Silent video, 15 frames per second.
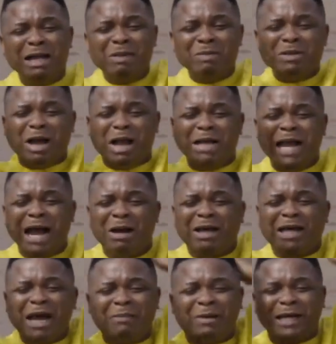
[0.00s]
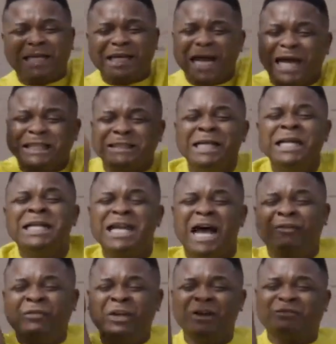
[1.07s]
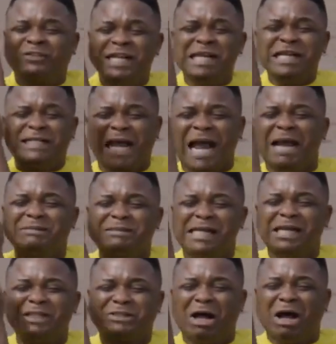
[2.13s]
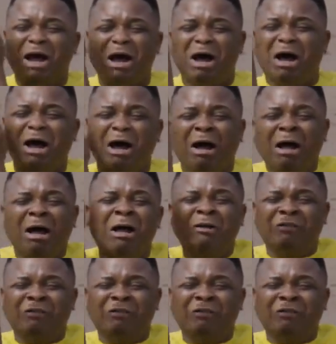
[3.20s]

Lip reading: I don't get Mokiyat. Not 15 times this, oh!